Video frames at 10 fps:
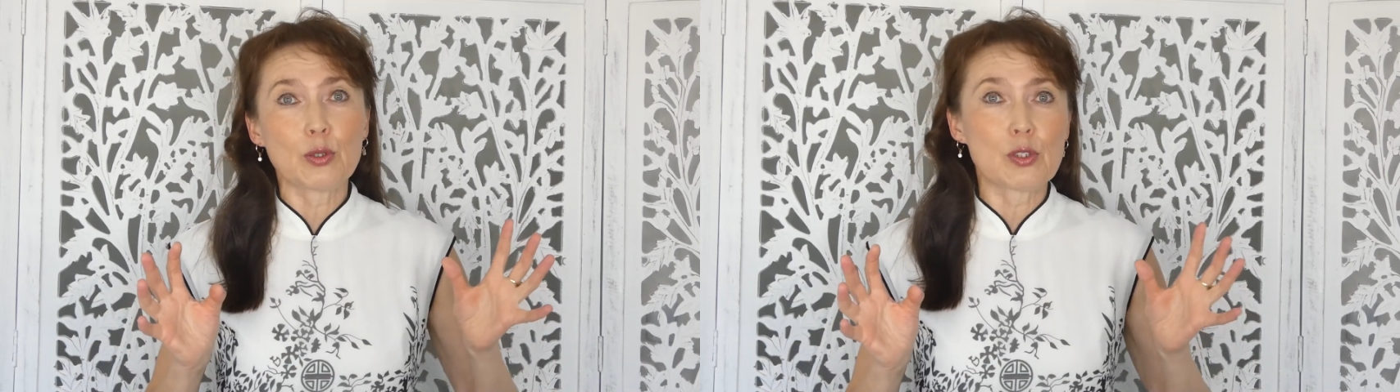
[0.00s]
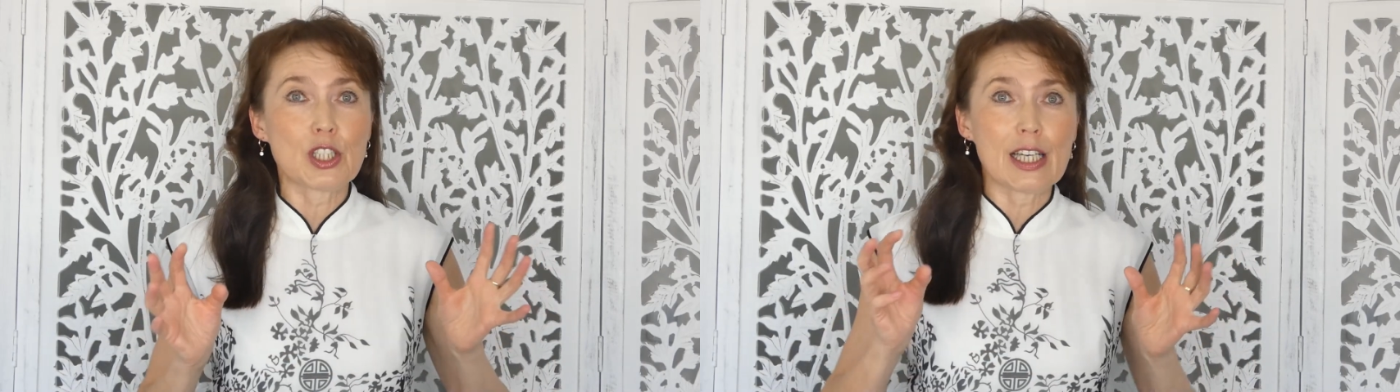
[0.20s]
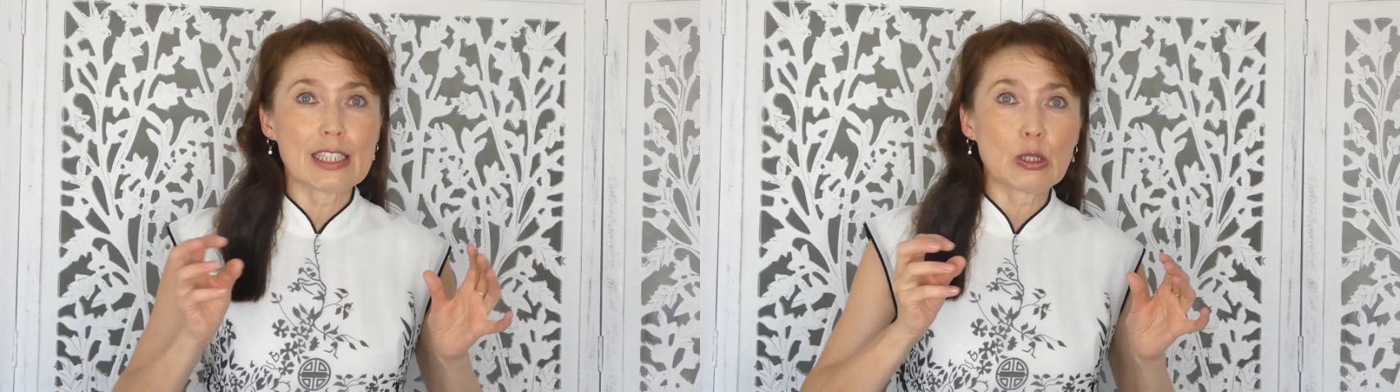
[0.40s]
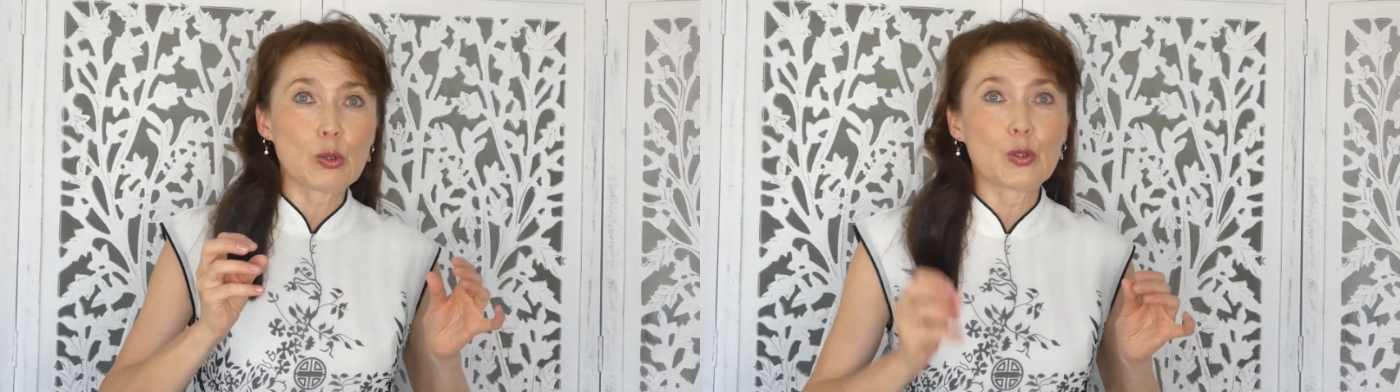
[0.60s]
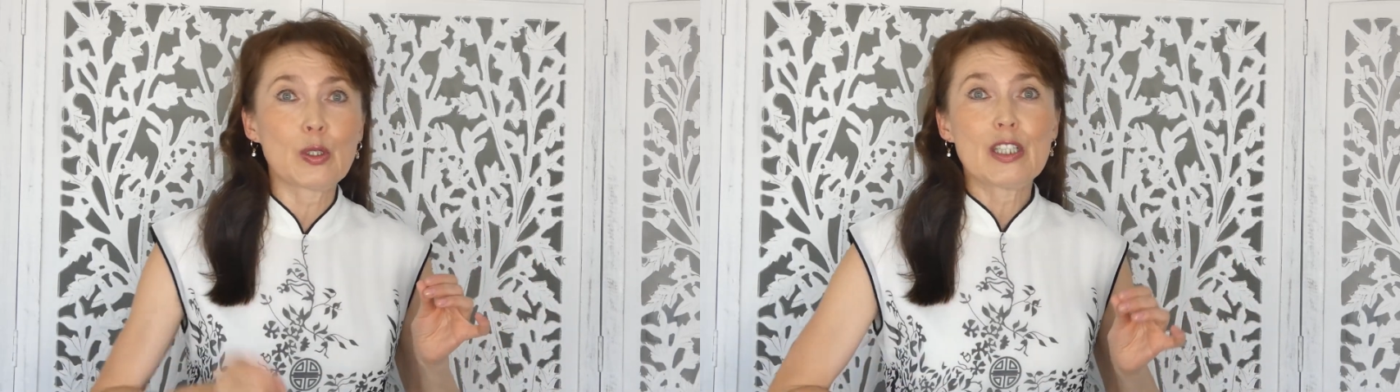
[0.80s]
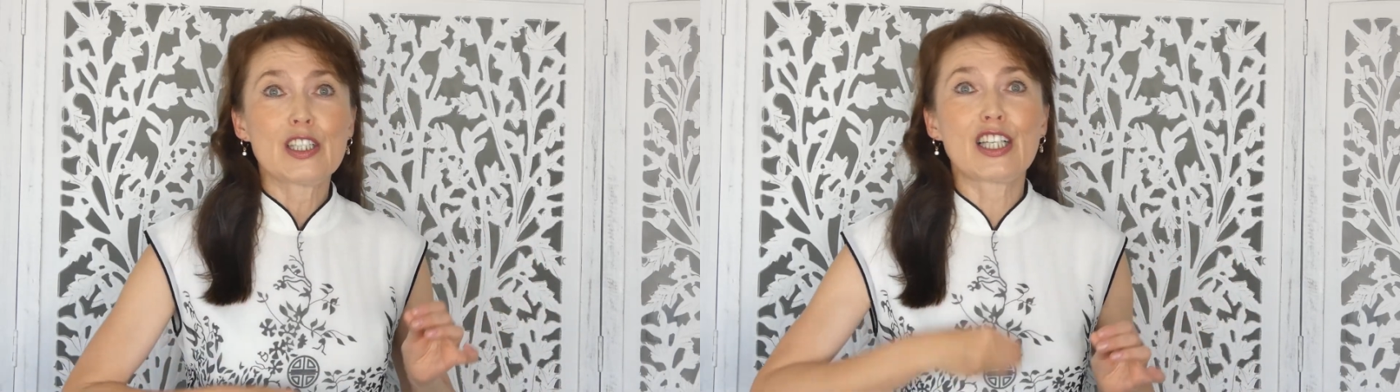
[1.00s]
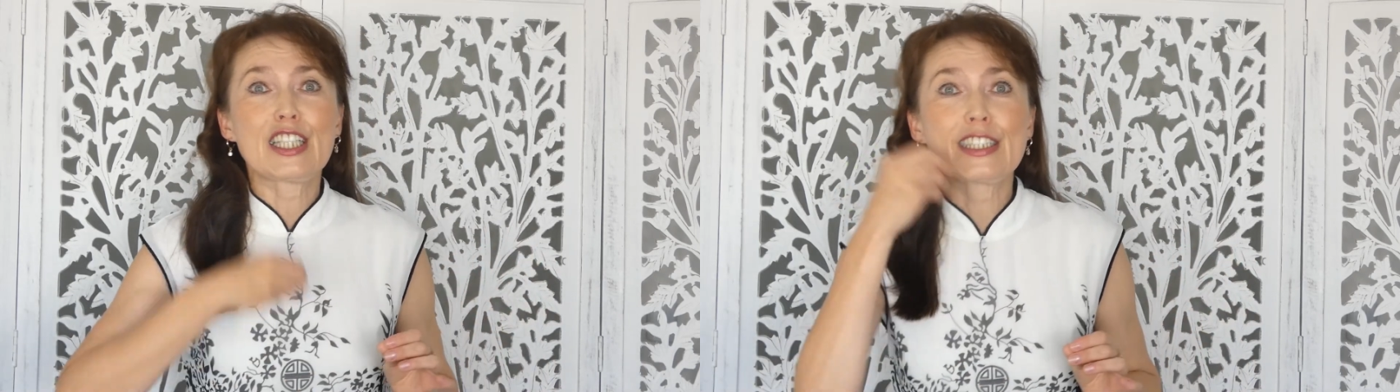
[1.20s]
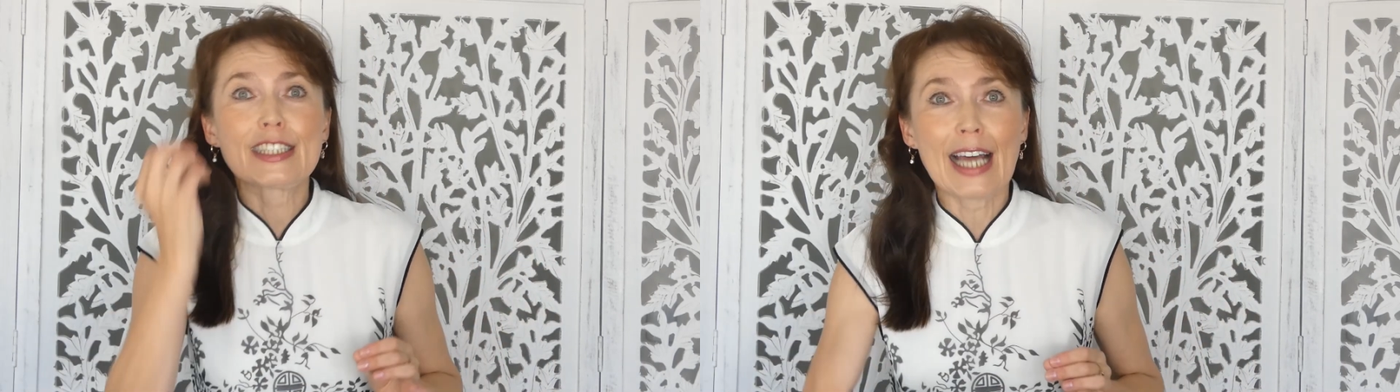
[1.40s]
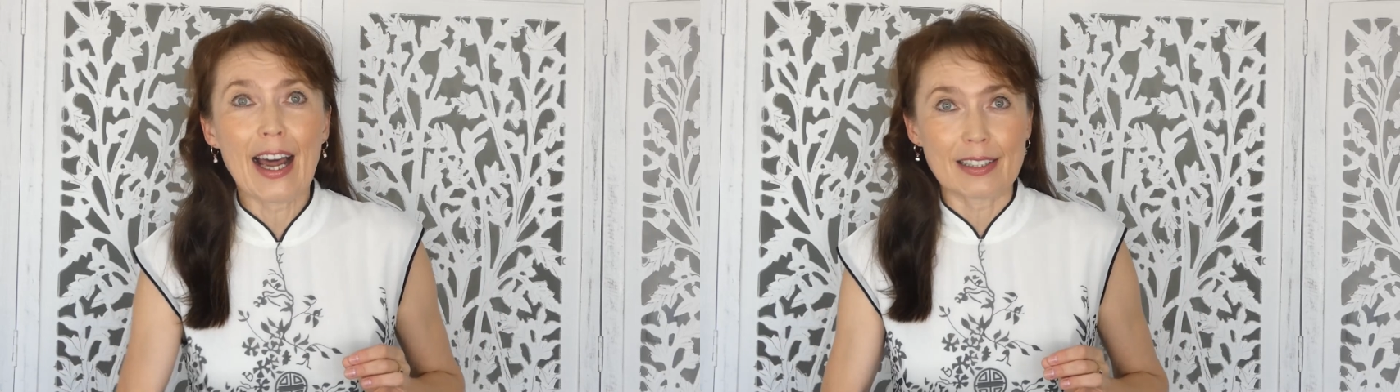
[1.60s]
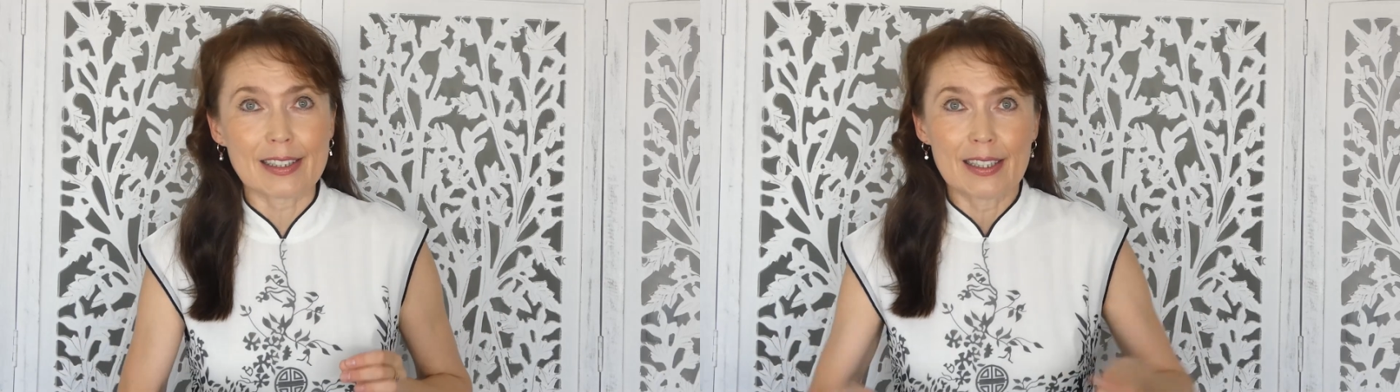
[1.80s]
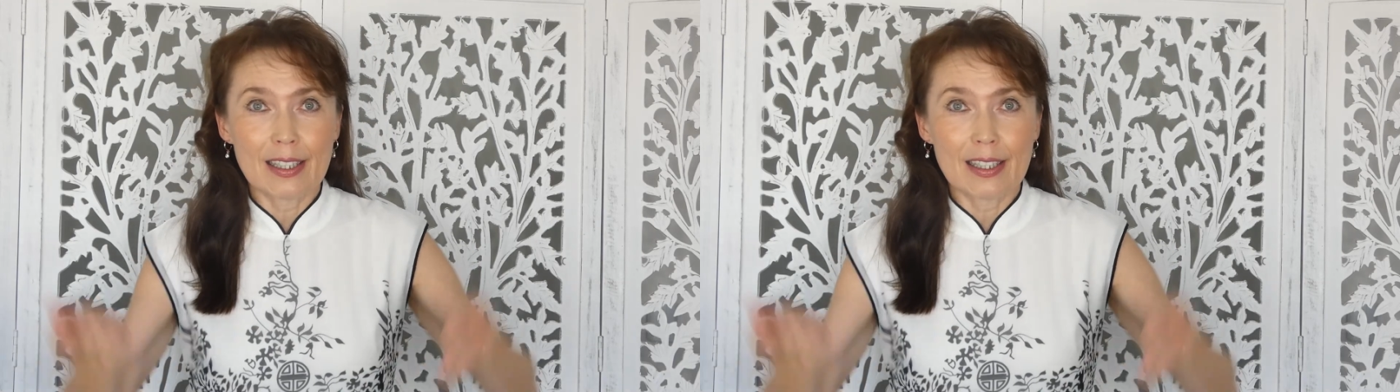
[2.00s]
to restart